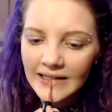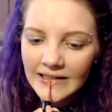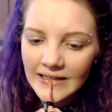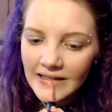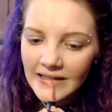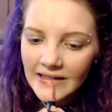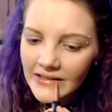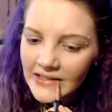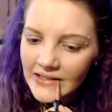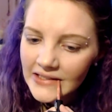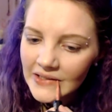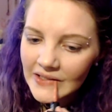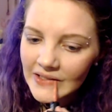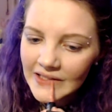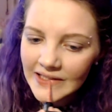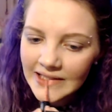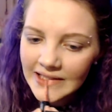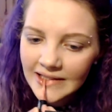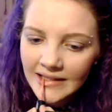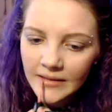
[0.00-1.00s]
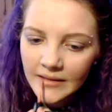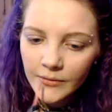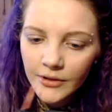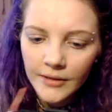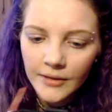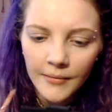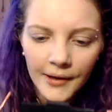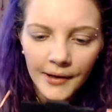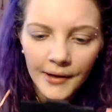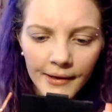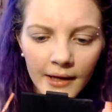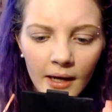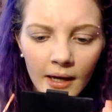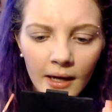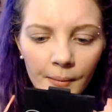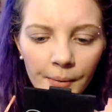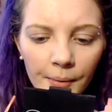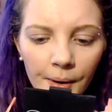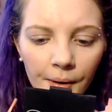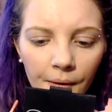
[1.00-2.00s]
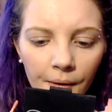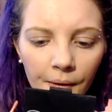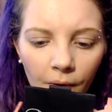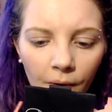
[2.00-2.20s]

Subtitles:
This color is really similar to my lip.